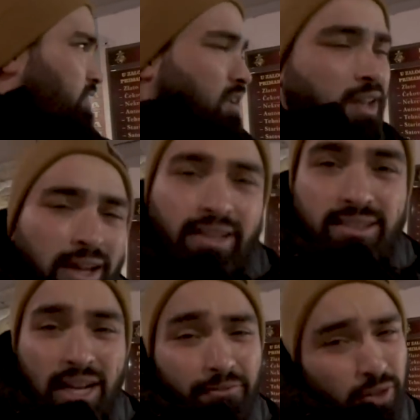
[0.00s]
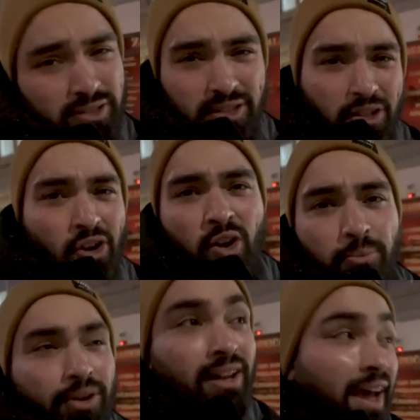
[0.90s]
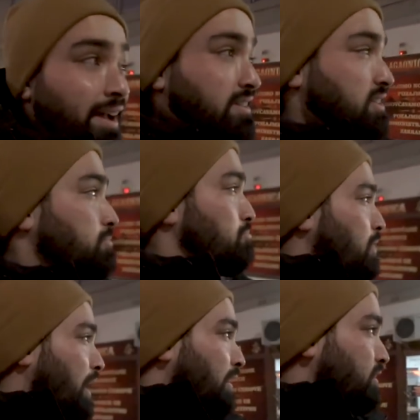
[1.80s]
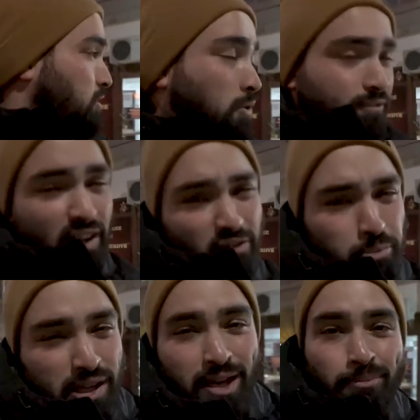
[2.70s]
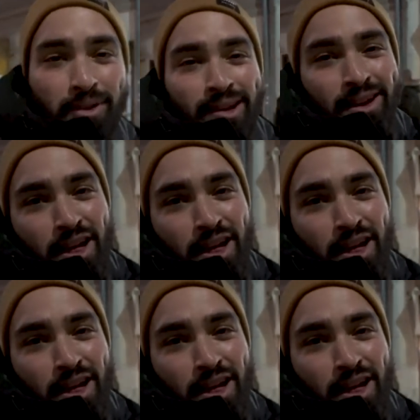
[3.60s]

Nice. It's time for us to go home, relax. Man, this whole 5 p.m.